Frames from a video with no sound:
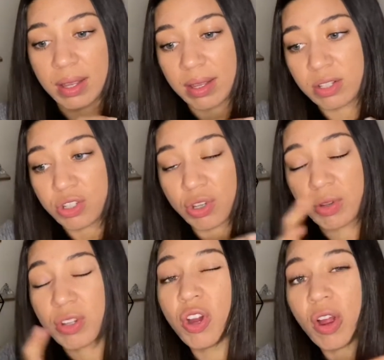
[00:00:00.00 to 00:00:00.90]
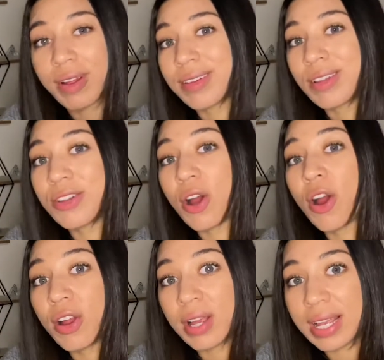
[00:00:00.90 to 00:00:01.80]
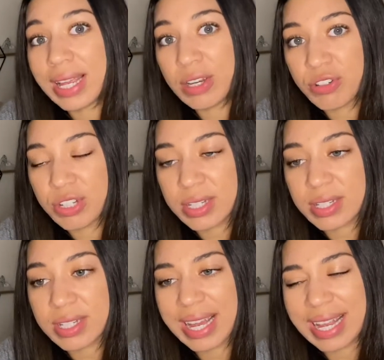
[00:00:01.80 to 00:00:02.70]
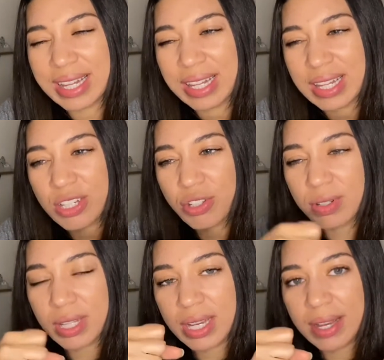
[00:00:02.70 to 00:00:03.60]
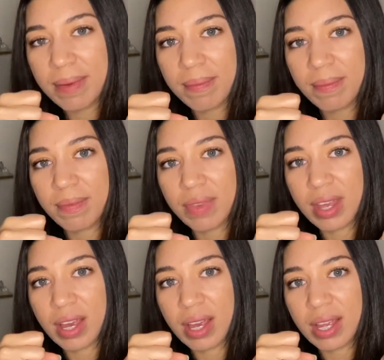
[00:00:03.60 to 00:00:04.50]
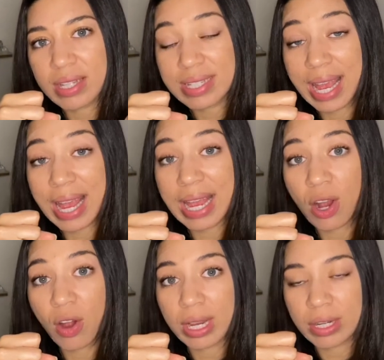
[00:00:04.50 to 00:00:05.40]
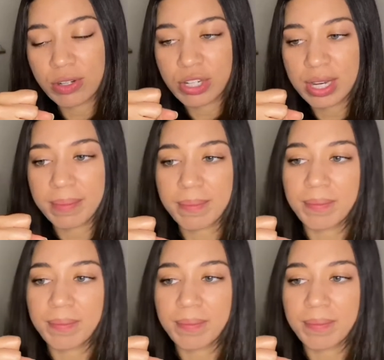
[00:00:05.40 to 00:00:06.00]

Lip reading: So the dark energies can literally take our energy.